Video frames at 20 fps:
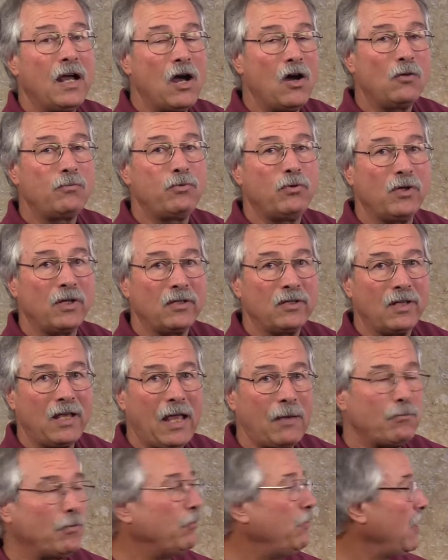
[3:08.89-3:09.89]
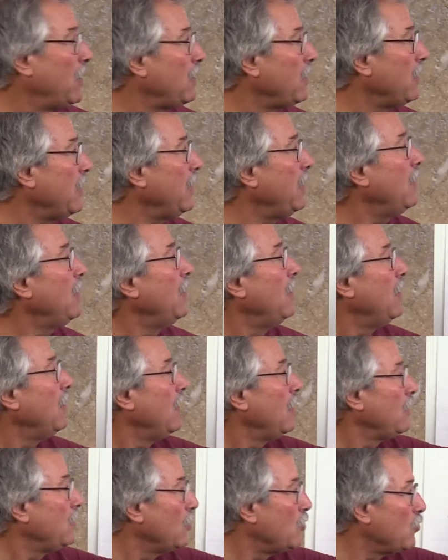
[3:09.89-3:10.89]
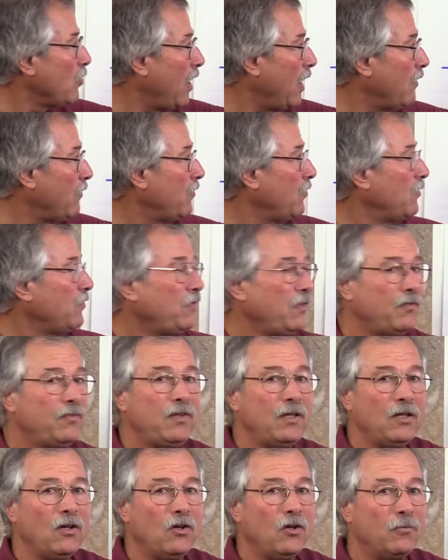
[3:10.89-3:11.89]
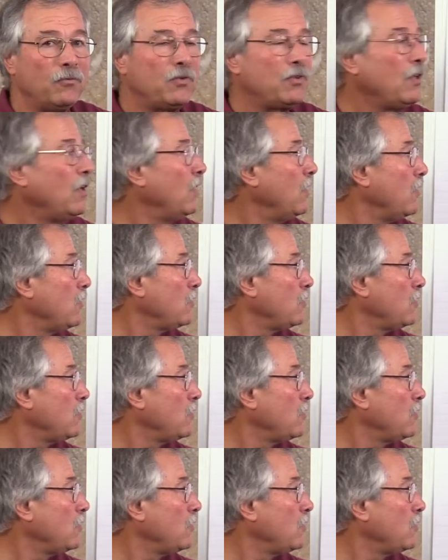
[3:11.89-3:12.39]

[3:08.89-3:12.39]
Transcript: output capability to drive 50 ohms,